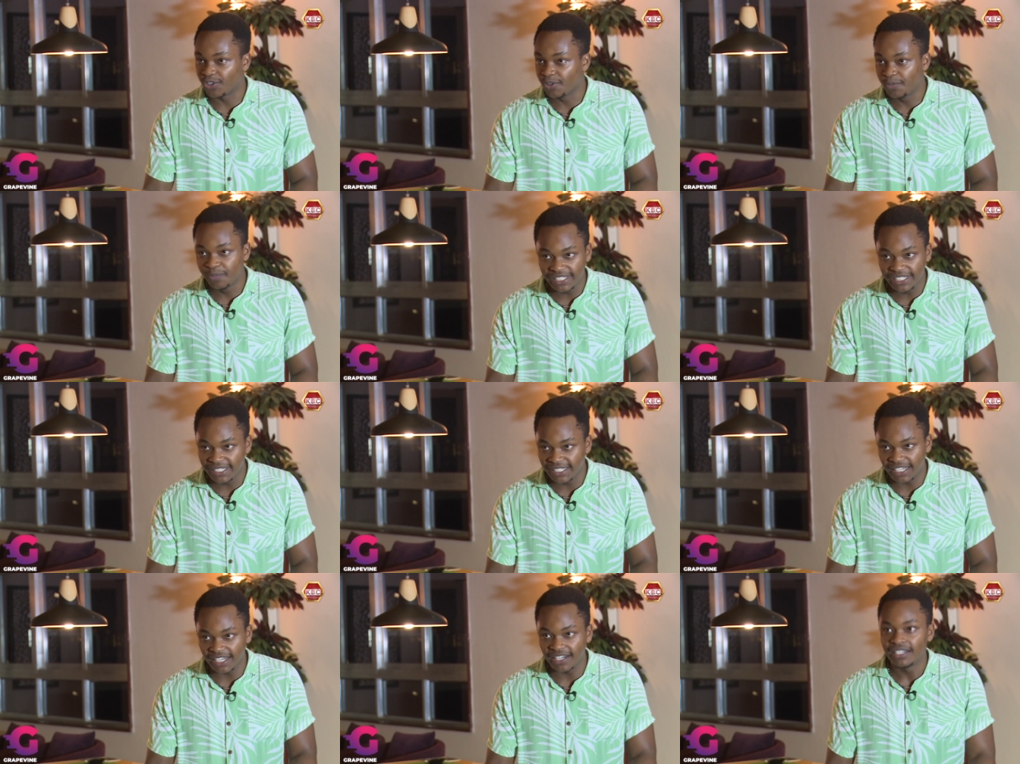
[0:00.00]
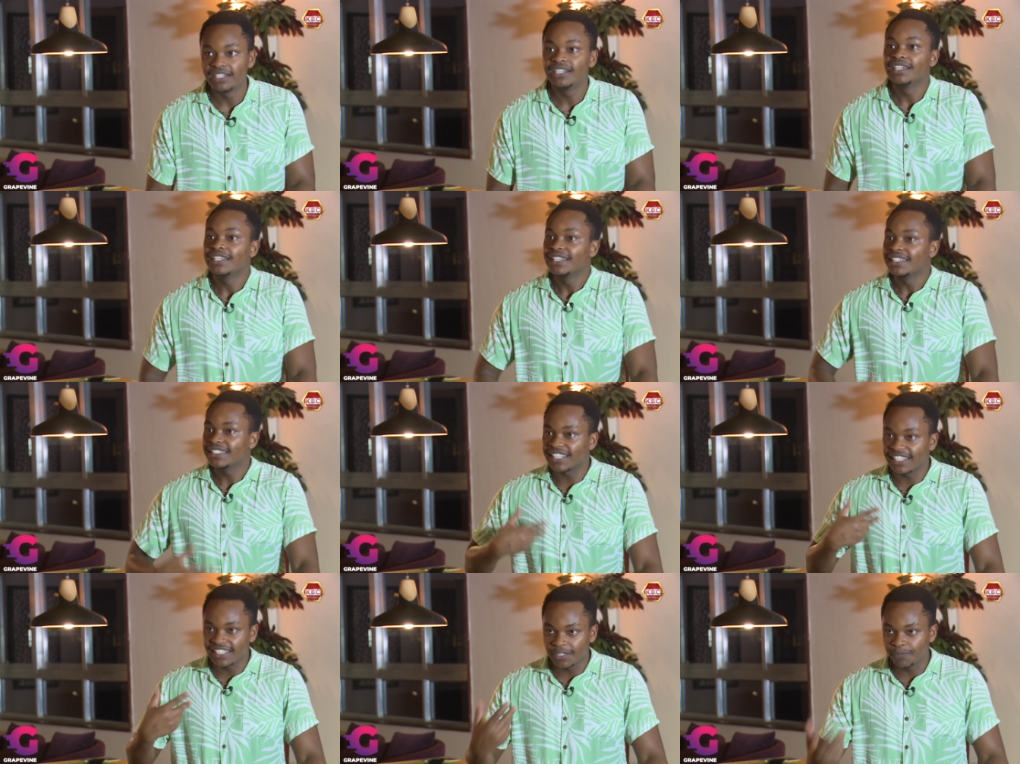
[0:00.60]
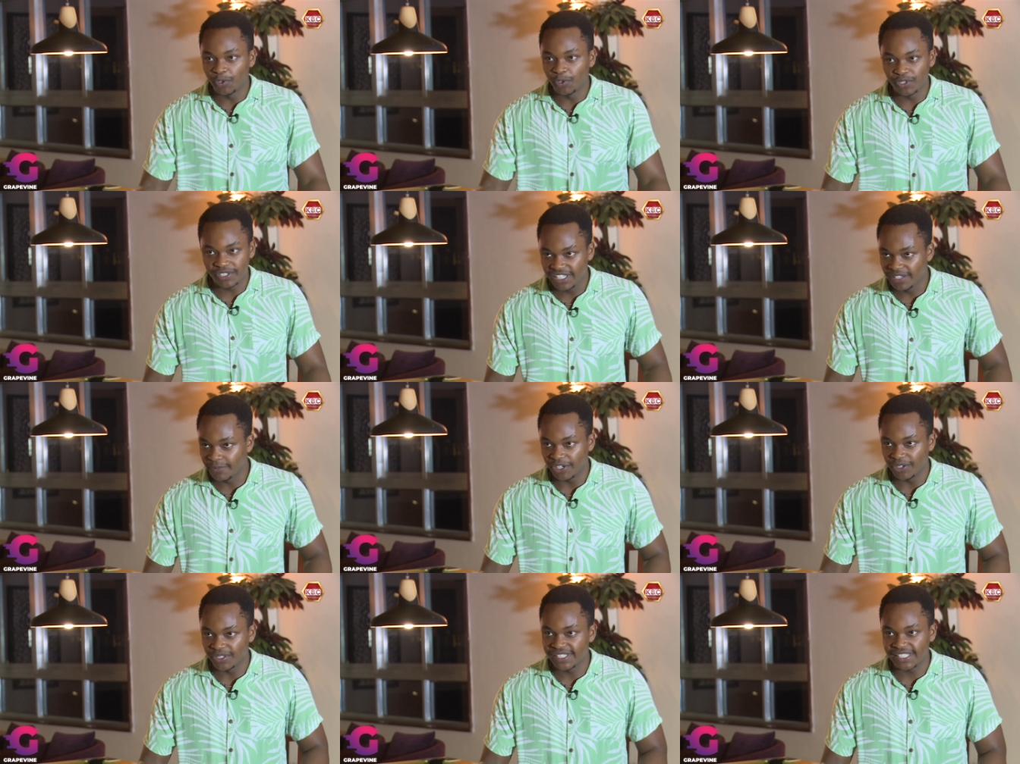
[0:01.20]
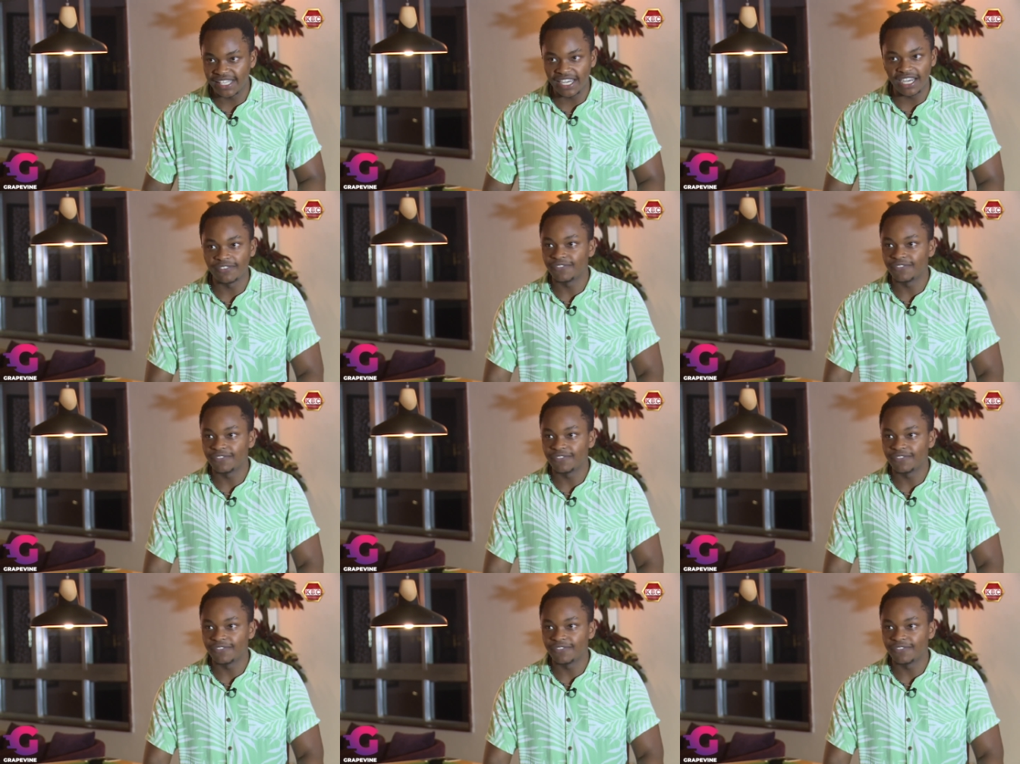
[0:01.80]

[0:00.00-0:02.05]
media, started posting my own stuff,